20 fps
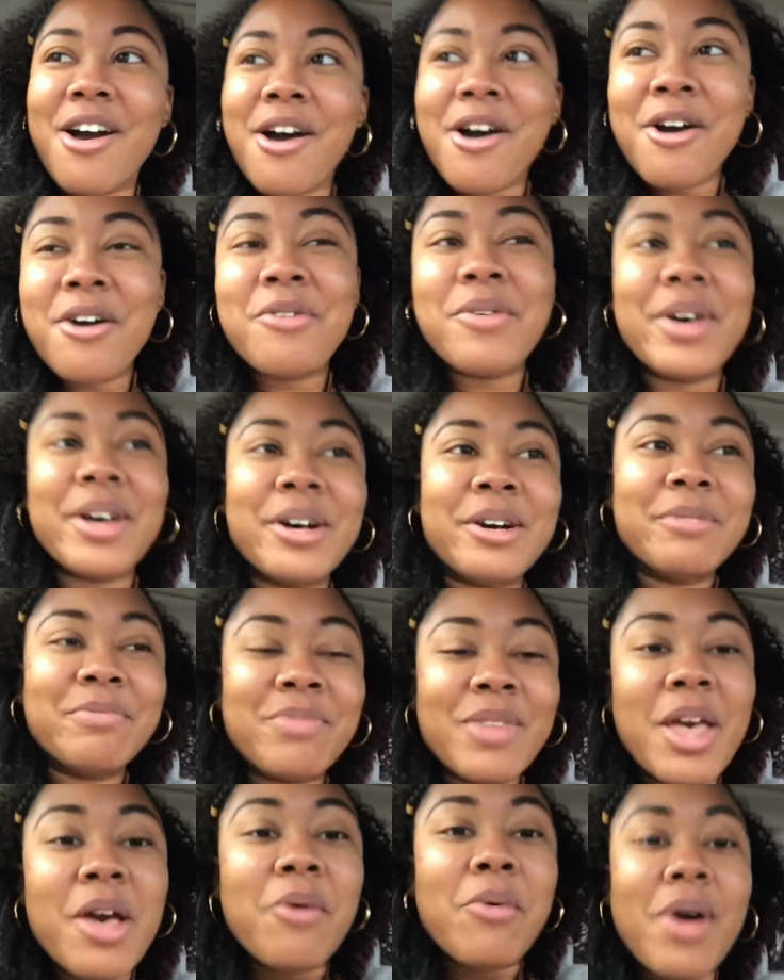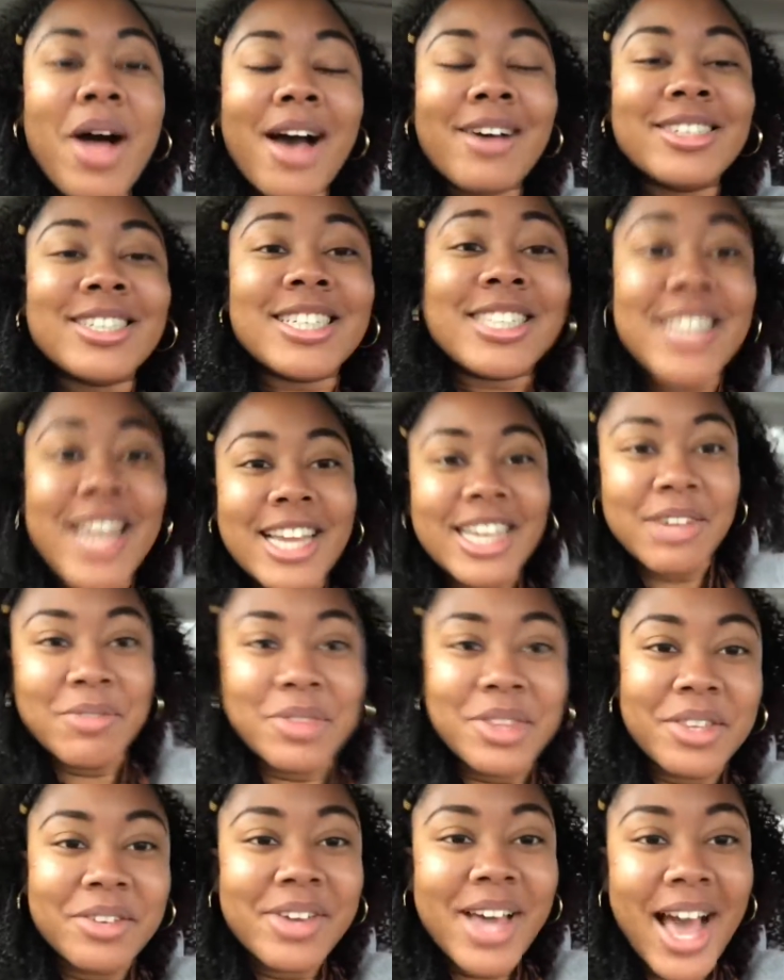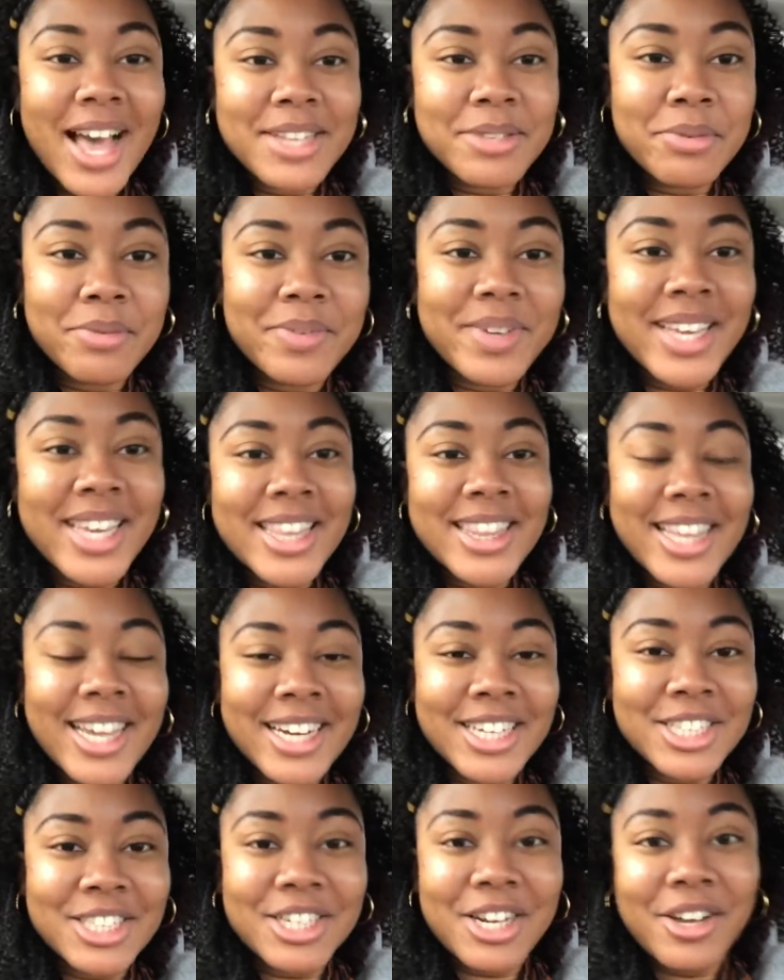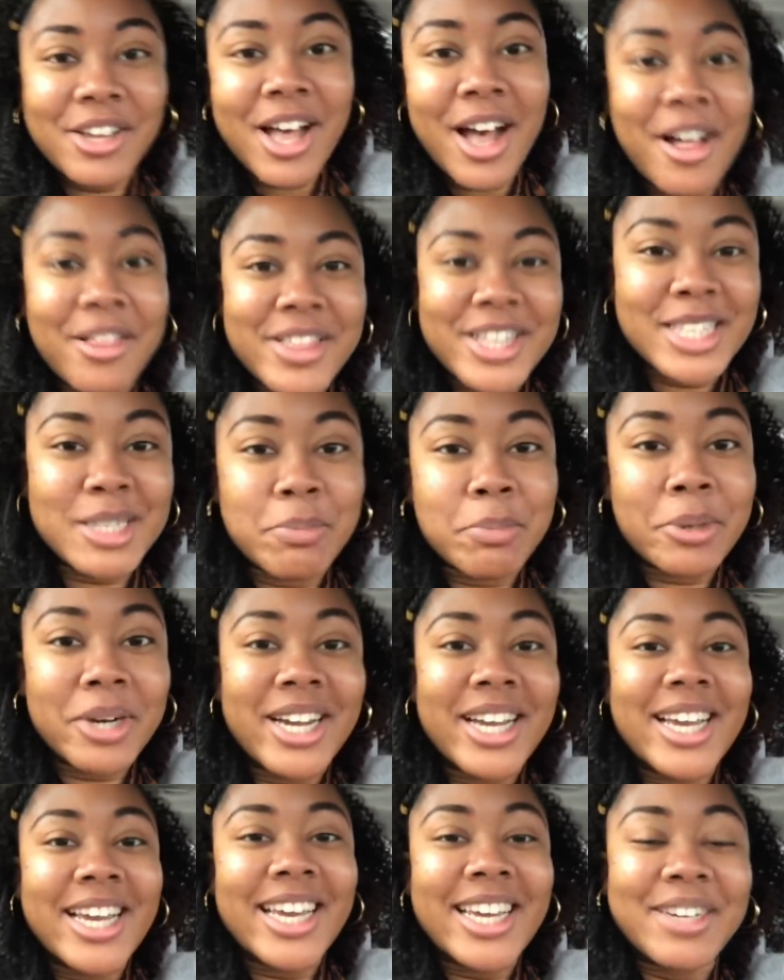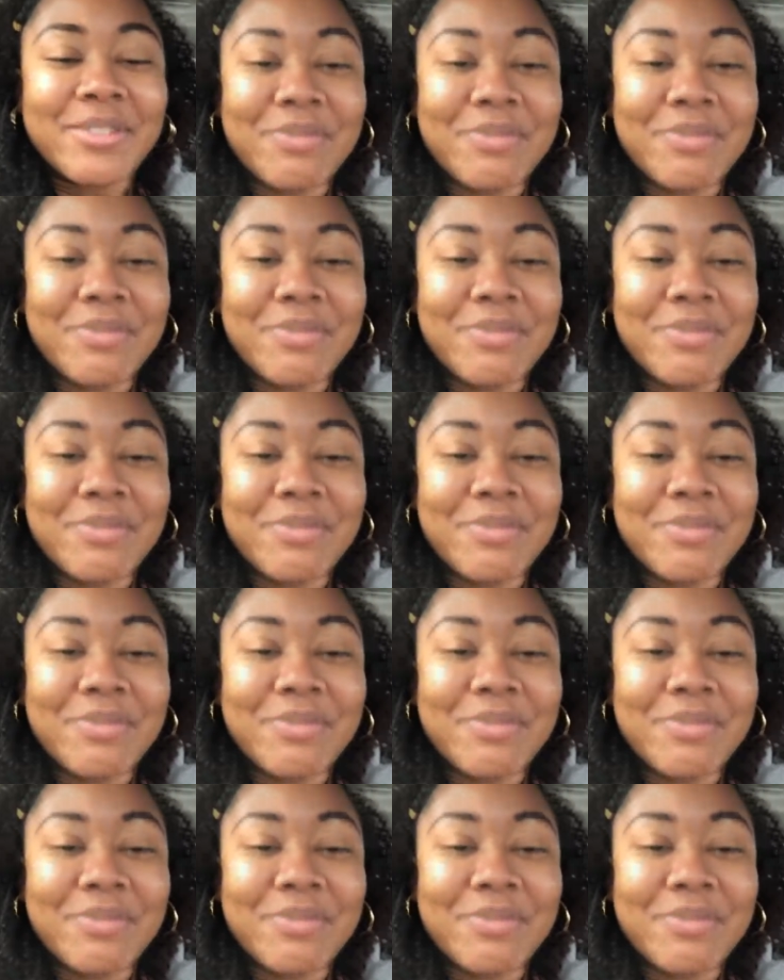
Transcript: Oh well. Well, I'll just check in with you guys when we get there and show y'all the spread.